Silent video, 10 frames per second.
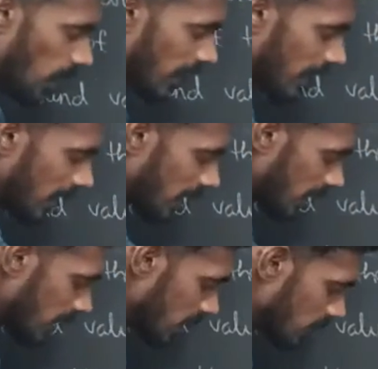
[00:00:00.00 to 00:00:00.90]
are
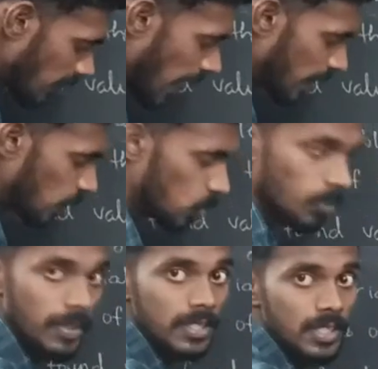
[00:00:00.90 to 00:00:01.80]
getting this value to
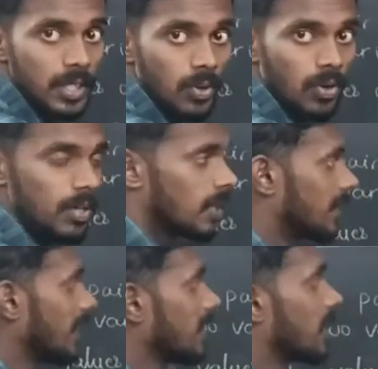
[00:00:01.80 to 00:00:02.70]
be 0,
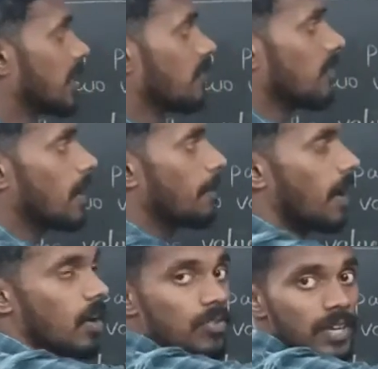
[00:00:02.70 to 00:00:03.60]
then the given
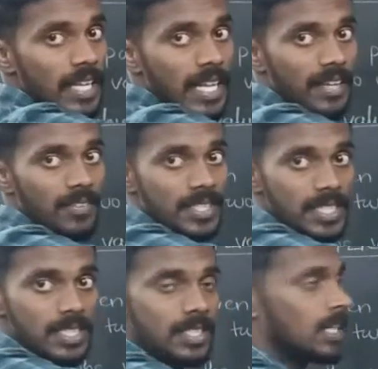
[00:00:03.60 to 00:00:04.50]
pair of linear
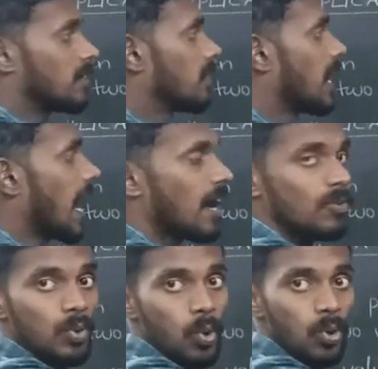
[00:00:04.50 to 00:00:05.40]
equations will
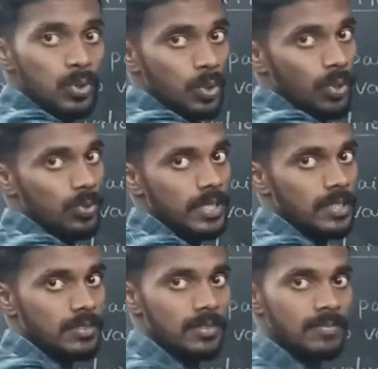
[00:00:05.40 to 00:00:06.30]
have no
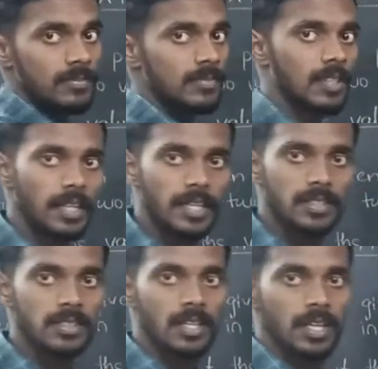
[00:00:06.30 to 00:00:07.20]
solution.
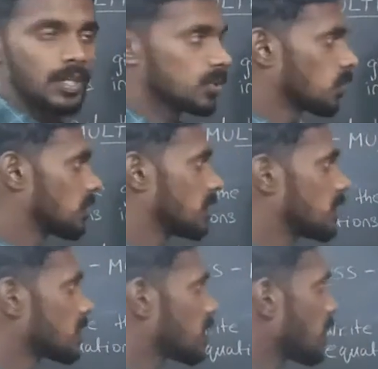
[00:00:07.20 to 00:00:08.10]
Clear? So this
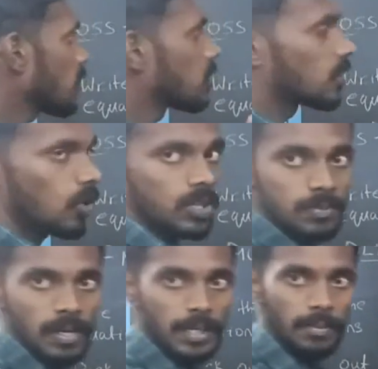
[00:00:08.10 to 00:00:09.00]
is the cross
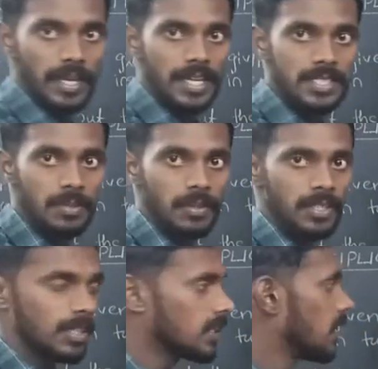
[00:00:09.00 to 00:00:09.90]
multiplication
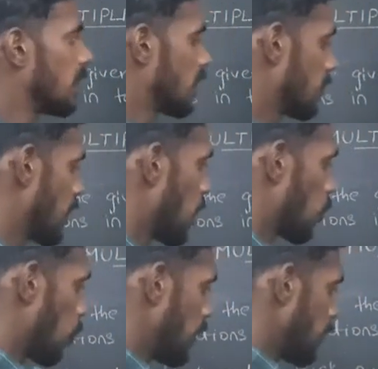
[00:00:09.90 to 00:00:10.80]
method. We are
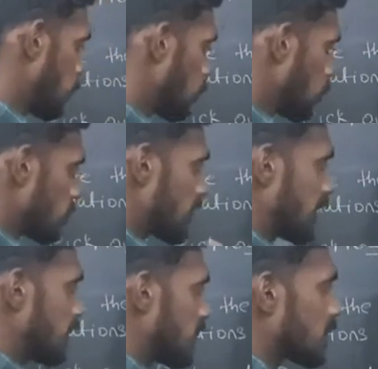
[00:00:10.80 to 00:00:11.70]
going to
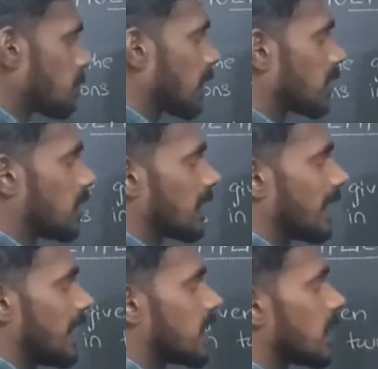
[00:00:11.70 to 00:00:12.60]
see this method
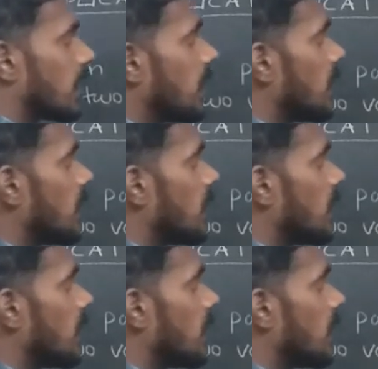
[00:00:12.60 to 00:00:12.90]
clearly